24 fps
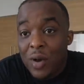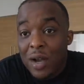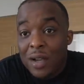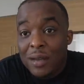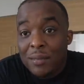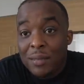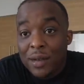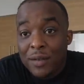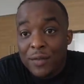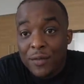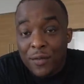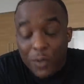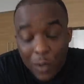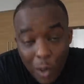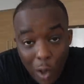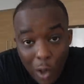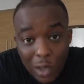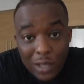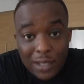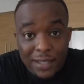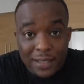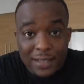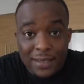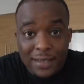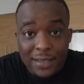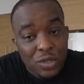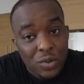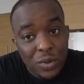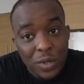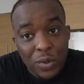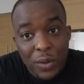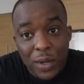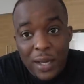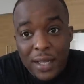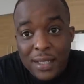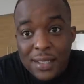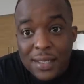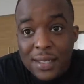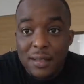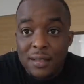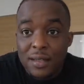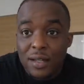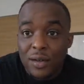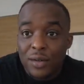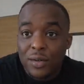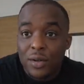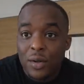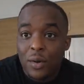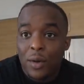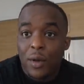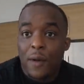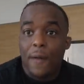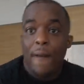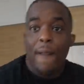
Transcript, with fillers: I can be flawless. So anyways, let's go do it.